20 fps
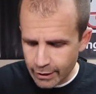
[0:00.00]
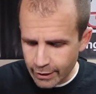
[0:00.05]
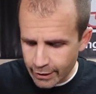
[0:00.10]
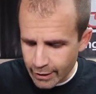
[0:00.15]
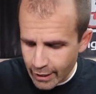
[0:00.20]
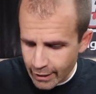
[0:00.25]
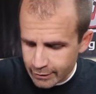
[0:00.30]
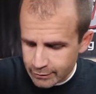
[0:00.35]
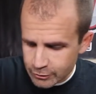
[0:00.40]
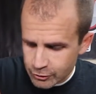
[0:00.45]

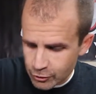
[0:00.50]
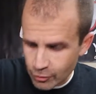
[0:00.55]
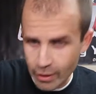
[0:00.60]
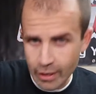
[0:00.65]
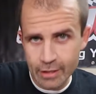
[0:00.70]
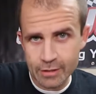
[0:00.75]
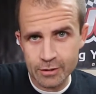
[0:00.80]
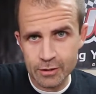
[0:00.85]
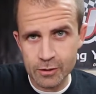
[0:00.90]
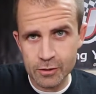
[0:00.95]
Again,
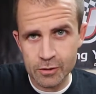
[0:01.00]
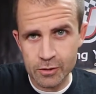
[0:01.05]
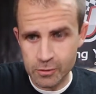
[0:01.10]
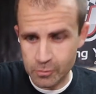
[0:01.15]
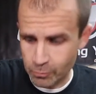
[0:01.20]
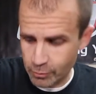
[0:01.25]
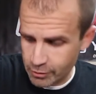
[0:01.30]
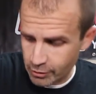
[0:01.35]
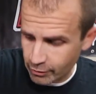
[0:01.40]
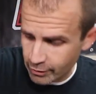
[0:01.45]

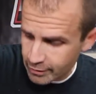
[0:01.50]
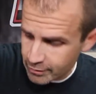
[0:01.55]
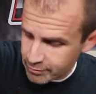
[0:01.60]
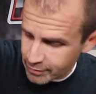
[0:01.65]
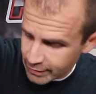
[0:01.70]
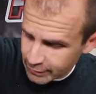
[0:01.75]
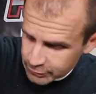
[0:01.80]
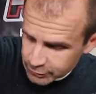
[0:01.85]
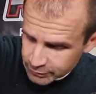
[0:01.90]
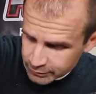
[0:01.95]
Traxxas with their
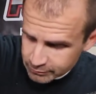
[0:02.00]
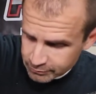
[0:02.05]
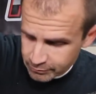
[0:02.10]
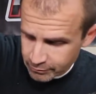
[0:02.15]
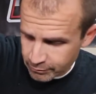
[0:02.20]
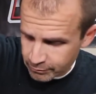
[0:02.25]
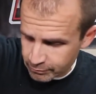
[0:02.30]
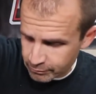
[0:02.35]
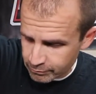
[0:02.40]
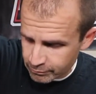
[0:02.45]

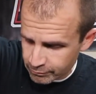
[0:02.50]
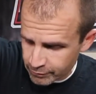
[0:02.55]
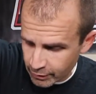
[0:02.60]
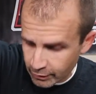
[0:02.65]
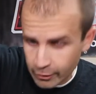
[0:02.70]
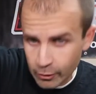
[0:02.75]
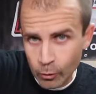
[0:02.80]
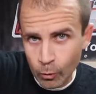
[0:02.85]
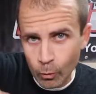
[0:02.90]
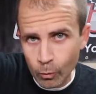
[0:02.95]
innovation,
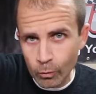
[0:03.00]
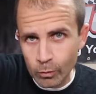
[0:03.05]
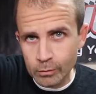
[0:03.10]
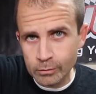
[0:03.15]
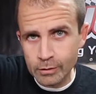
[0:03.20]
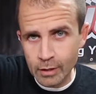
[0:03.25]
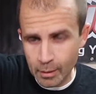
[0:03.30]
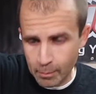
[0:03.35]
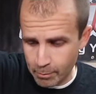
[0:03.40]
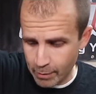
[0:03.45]
very
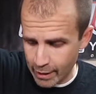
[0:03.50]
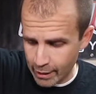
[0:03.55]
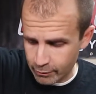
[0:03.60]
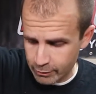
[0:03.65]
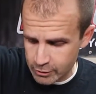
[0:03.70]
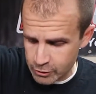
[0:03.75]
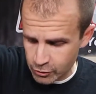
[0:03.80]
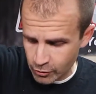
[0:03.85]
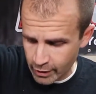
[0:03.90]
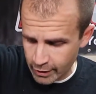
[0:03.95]
cool
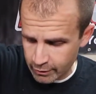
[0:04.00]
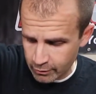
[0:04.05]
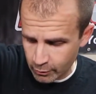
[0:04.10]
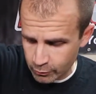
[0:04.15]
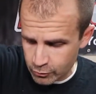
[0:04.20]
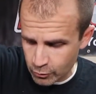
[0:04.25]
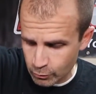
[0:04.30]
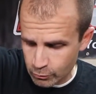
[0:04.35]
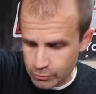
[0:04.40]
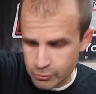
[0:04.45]
battery tray,
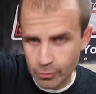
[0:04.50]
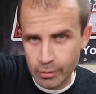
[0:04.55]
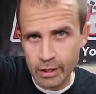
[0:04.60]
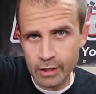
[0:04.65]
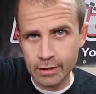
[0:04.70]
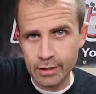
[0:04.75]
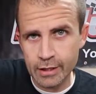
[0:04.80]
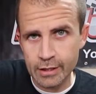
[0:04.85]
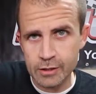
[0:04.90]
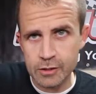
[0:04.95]
no tools or
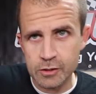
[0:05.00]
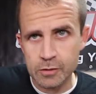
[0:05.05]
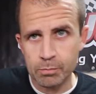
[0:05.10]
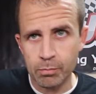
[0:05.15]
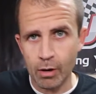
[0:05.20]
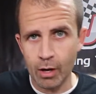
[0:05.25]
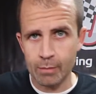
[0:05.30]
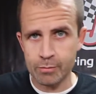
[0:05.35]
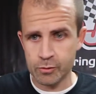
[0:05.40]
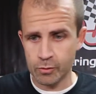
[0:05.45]
anything, just
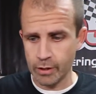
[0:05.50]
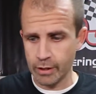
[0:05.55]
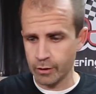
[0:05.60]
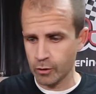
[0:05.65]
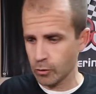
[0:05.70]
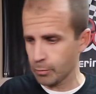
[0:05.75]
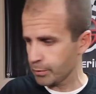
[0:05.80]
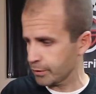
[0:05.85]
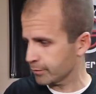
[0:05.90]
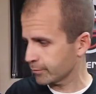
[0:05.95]
pops right
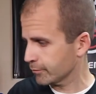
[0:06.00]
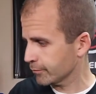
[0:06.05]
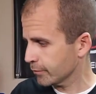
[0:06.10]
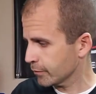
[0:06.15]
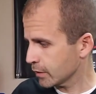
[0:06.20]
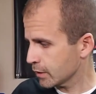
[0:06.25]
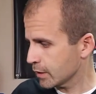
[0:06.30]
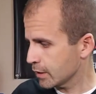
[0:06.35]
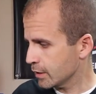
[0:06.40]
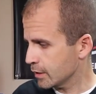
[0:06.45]
open.
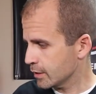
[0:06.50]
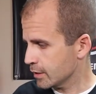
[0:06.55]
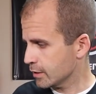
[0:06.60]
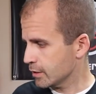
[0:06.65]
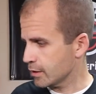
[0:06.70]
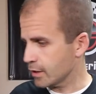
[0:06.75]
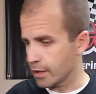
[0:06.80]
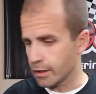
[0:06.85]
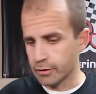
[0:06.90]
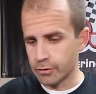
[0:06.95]

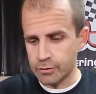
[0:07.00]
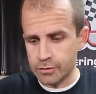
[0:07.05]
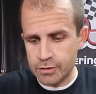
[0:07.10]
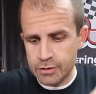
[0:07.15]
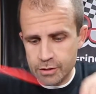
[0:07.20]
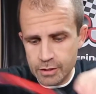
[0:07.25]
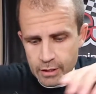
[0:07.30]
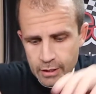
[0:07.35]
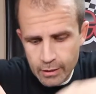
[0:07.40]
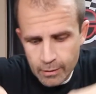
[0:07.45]
And you'll
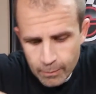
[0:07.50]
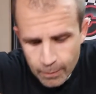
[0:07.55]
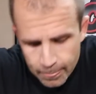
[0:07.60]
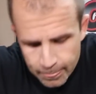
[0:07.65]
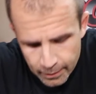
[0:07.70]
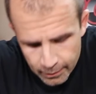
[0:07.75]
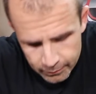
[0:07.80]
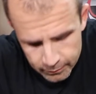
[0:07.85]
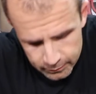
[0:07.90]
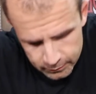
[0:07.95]
see
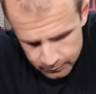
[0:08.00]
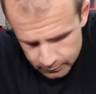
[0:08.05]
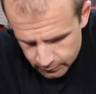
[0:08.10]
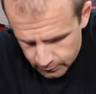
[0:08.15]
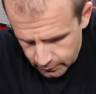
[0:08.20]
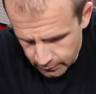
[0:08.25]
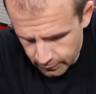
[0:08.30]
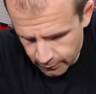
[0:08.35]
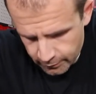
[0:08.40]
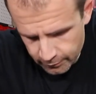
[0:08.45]

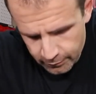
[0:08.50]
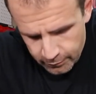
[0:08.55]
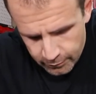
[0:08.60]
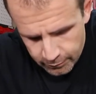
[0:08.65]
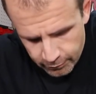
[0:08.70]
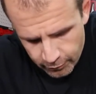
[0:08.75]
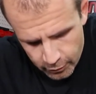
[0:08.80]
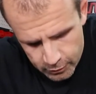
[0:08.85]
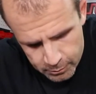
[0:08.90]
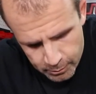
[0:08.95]

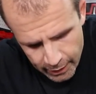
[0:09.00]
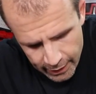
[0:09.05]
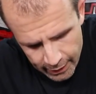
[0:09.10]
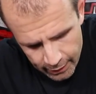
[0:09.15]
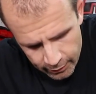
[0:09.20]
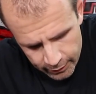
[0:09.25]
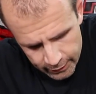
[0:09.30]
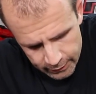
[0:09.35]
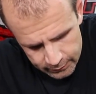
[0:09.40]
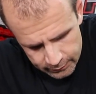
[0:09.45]
first
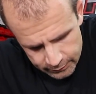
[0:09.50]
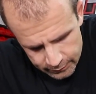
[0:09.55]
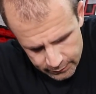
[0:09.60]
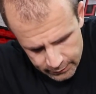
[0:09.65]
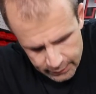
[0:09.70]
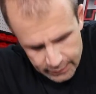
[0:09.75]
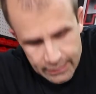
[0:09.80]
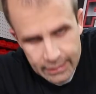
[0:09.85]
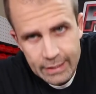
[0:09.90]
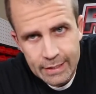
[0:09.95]
battery
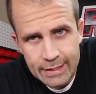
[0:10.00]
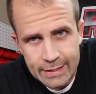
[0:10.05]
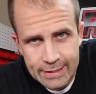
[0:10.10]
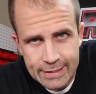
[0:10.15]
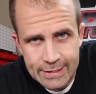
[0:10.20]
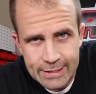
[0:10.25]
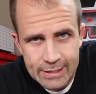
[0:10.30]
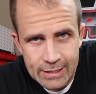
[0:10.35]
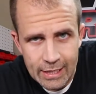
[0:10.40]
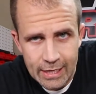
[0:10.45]

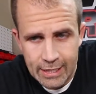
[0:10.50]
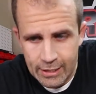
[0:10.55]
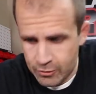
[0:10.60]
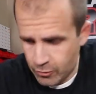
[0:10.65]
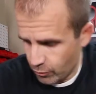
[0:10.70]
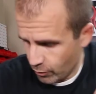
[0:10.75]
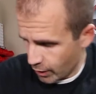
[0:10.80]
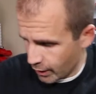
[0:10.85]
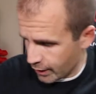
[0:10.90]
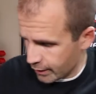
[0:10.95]

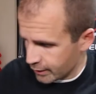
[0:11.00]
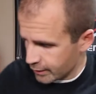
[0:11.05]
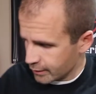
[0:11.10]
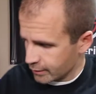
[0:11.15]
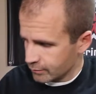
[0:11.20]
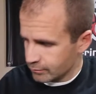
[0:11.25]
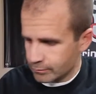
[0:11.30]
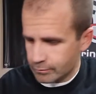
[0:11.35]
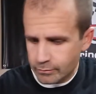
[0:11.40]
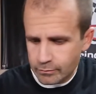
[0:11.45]
slides right
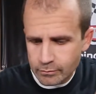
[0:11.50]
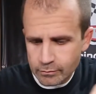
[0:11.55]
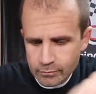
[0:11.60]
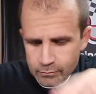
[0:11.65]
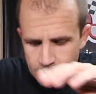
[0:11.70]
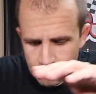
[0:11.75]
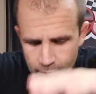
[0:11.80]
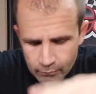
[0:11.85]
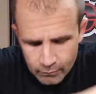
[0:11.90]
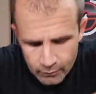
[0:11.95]
in.
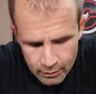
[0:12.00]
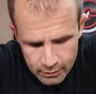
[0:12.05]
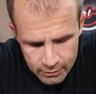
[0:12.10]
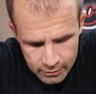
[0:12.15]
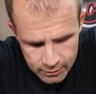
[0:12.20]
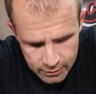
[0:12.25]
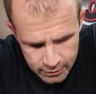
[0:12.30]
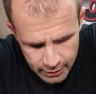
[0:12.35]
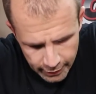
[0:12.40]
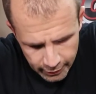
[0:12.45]

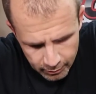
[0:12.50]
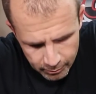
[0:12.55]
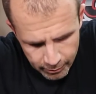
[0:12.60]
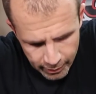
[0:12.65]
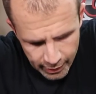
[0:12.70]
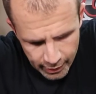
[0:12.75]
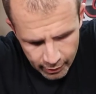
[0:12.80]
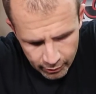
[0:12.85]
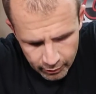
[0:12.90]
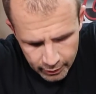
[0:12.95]
Second
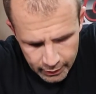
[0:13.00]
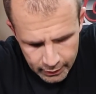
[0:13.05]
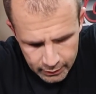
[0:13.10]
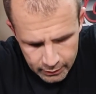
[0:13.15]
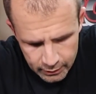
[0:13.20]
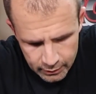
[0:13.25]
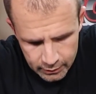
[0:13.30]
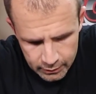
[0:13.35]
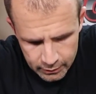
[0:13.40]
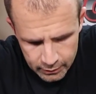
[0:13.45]

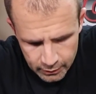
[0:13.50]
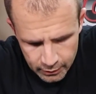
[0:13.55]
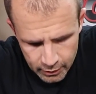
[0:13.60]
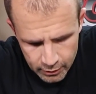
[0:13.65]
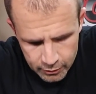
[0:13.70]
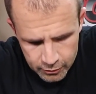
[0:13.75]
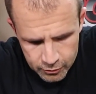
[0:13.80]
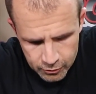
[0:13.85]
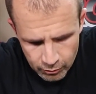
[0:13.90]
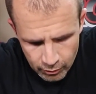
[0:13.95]
battery
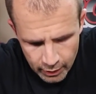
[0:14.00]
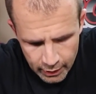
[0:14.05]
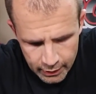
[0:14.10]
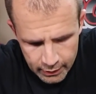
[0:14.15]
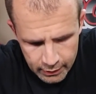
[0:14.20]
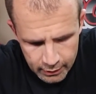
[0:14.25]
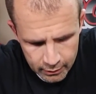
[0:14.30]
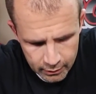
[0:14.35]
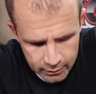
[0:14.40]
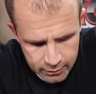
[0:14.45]
goes
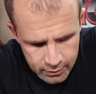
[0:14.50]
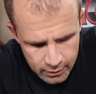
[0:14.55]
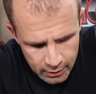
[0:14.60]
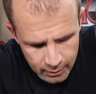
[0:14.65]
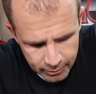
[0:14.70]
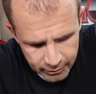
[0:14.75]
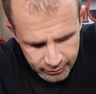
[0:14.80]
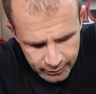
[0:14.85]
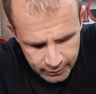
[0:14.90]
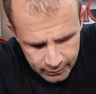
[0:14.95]
right in on
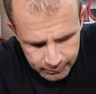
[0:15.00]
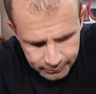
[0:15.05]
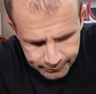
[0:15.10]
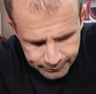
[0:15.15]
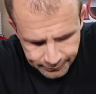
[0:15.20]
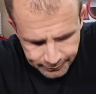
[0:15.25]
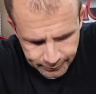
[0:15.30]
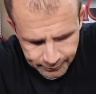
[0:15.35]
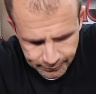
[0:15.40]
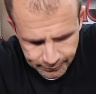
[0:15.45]
top of it.